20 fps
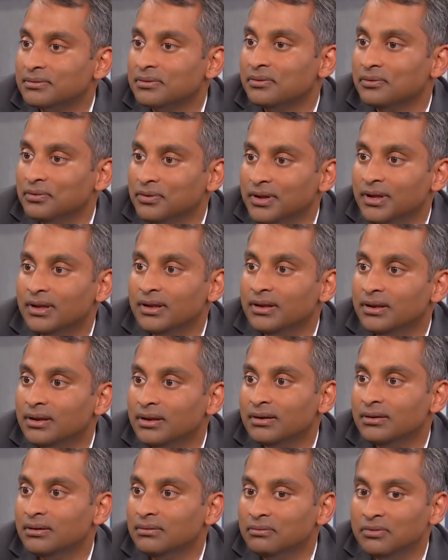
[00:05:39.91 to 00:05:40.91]
Okay. We,
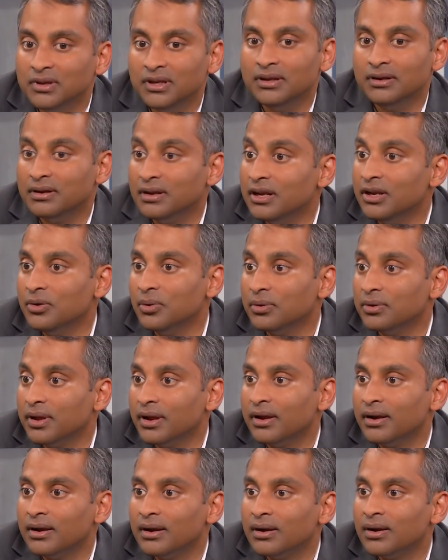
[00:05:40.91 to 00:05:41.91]
we really don't
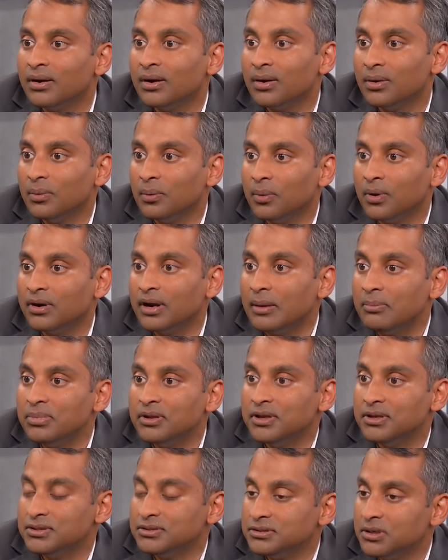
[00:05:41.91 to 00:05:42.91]
care what
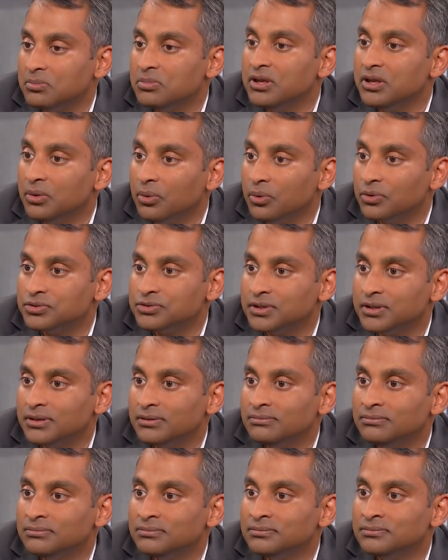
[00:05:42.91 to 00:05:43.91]
applications are being
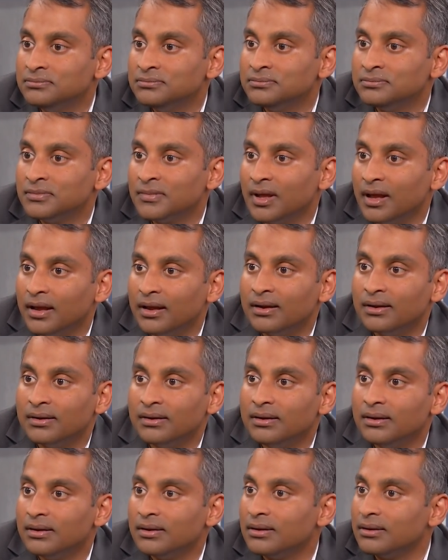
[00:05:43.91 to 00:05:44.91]
hosted. Okay.
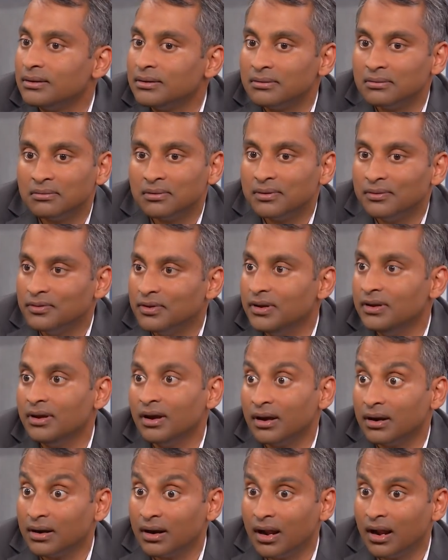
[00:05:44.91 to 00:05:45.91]
And uh, we
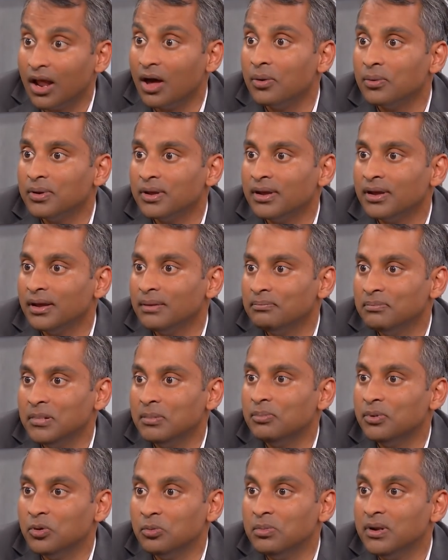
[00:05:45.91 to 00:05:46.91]
are allowing
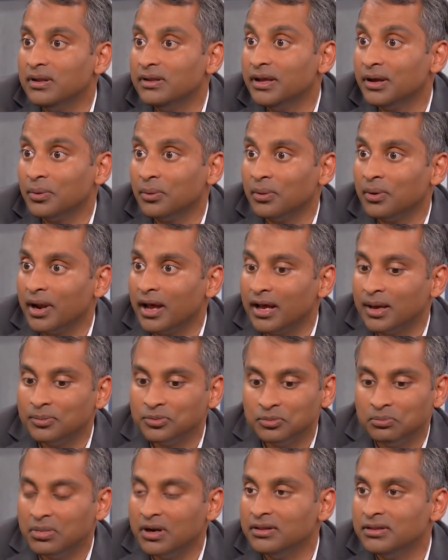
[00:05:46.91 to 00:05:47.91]
people to build their own
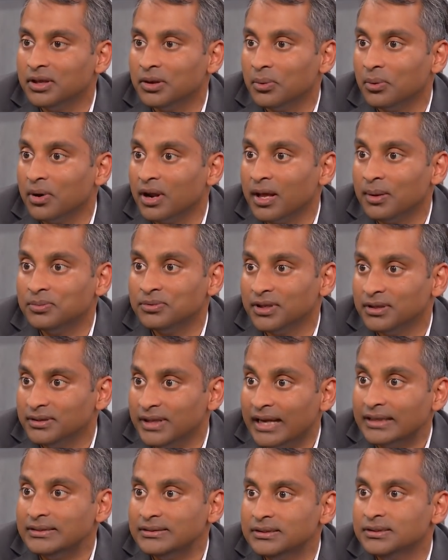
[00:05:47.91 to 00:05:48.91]
apps, bring their own apps, and
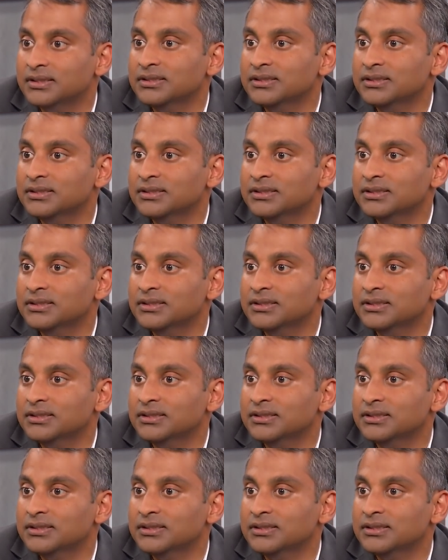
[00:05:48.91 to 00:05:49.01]
that's the